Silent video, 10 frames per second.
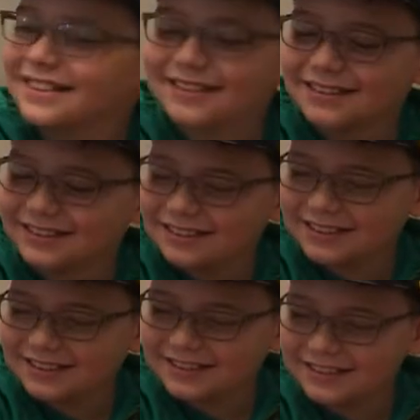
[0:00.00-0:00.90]

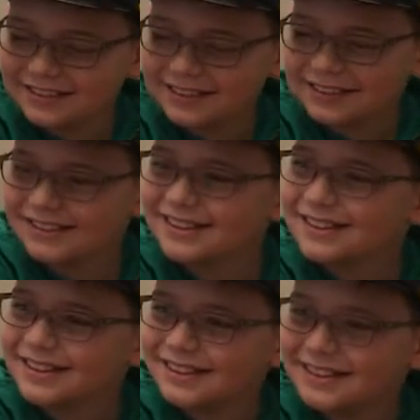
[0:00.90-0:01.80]

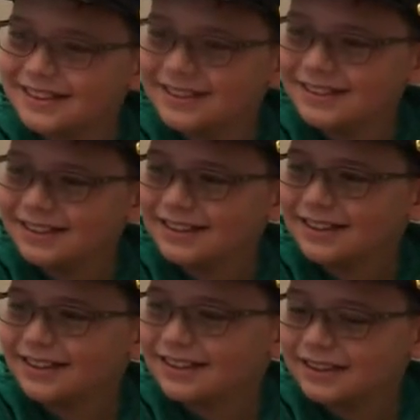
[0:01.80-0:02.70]

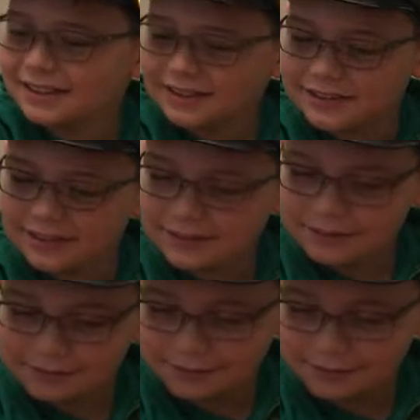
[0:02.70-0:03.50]
(not speaking)